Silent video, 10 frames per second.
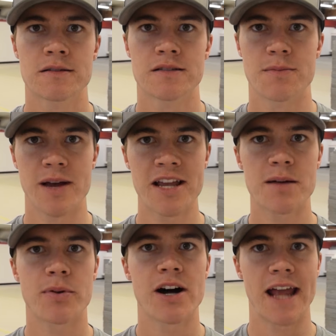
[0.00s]
Depending
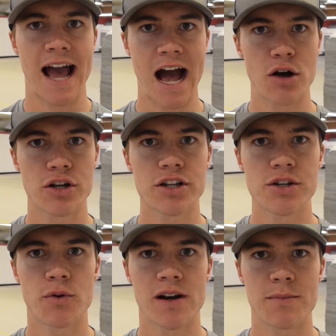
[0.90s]
upon how good
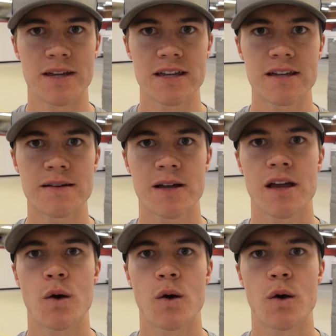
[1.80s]
you want to be,